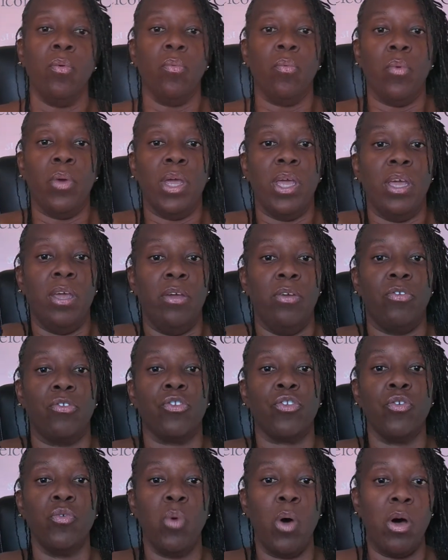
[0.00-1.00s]
We
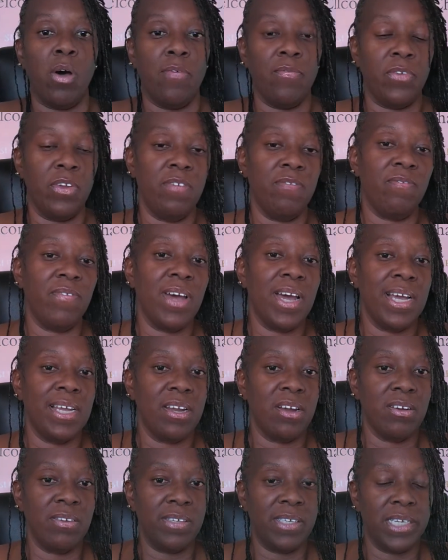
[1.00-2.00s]
too often find
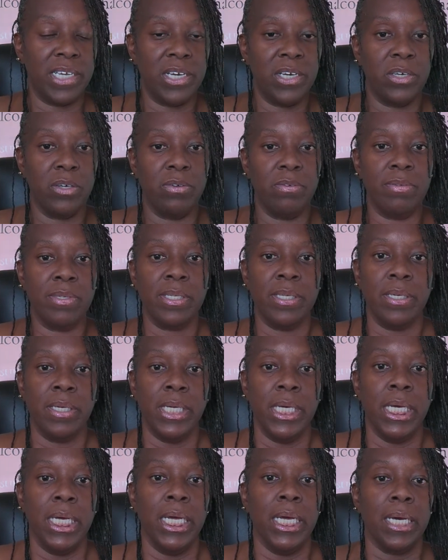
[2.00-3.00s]
ourselves
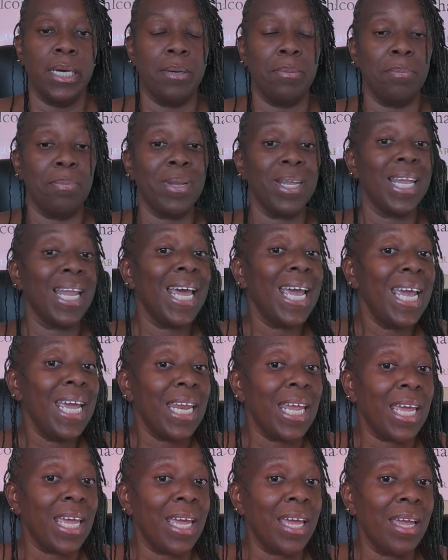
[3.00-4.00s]

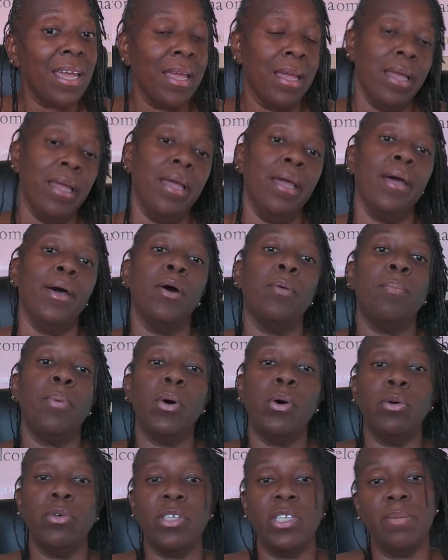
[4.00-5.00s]
complaining
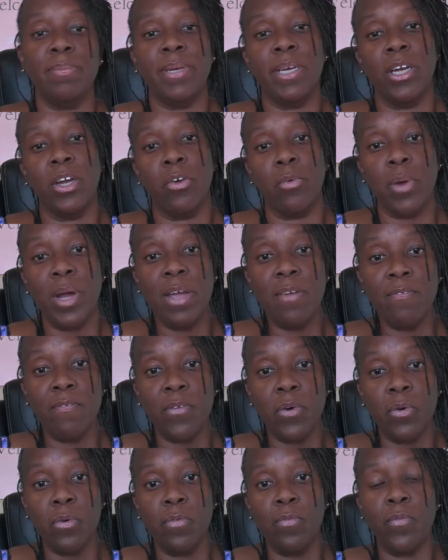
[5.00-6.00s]
opposed to being
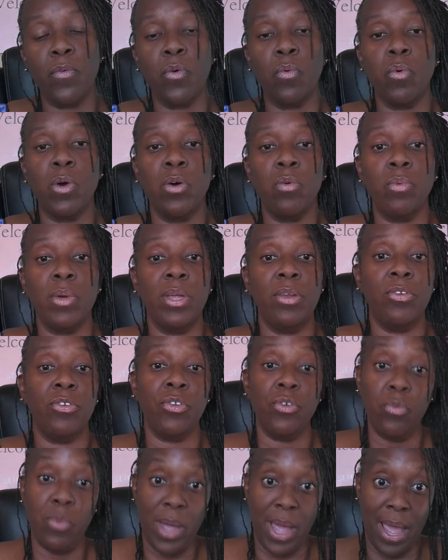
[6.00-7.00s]
grateful for what we
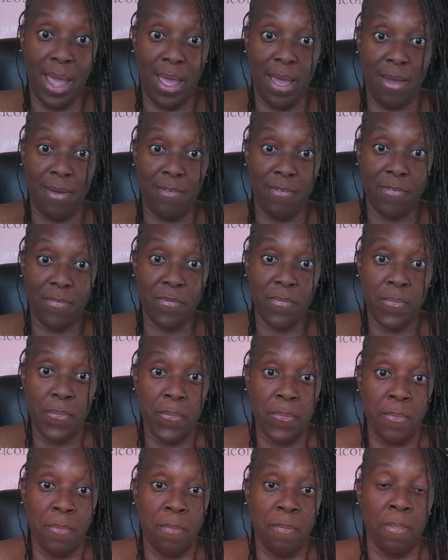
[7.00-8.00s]
do have.
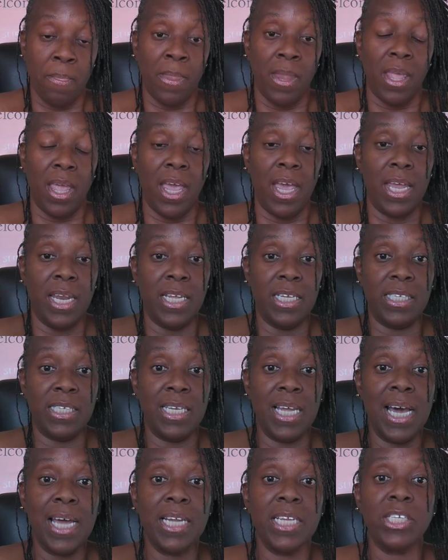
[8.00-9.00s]
And it's
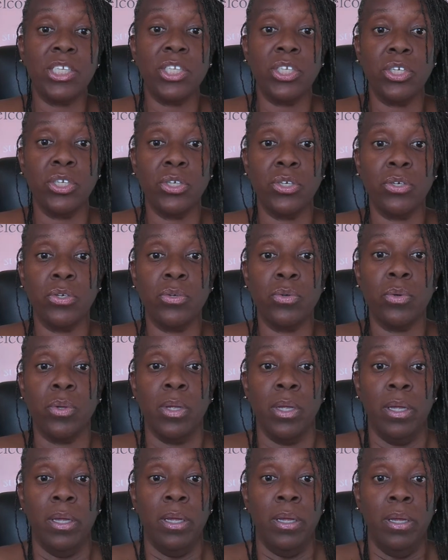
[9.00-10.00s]
not until